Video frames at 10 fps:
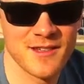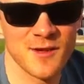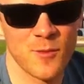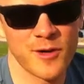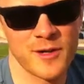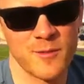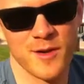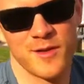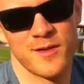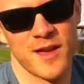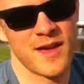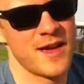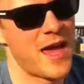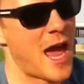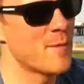So working with
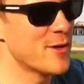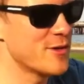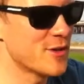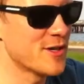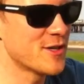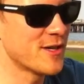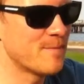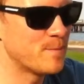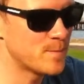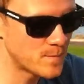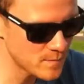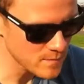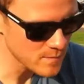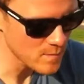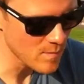Hammer Nutrition,
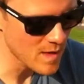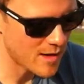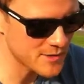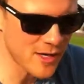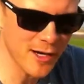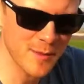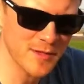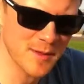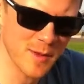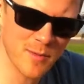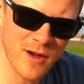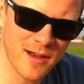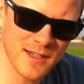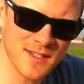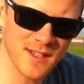I'll talk about some of the
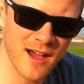products that